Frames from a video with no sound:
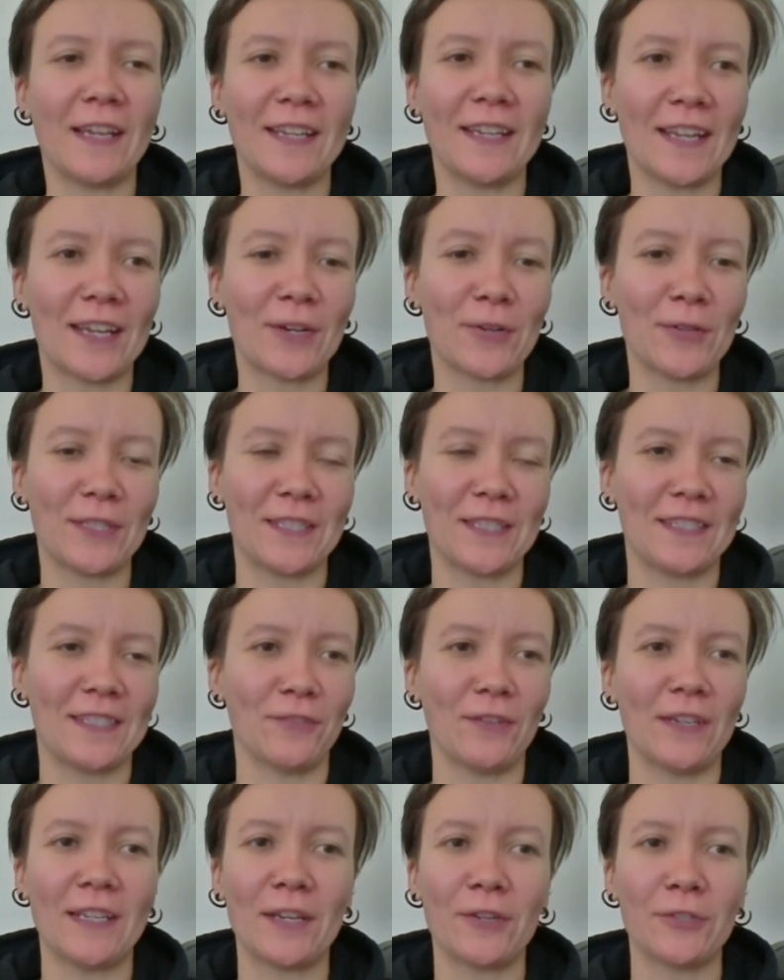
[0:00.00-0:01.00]
Right now
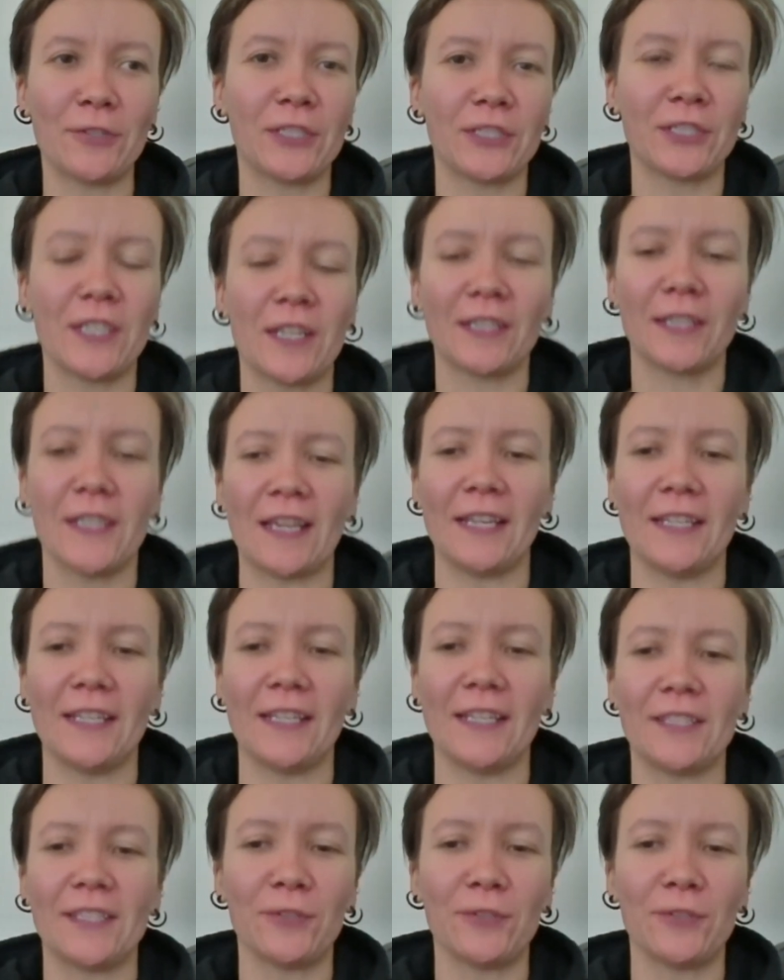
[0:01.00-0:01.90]
it's just online.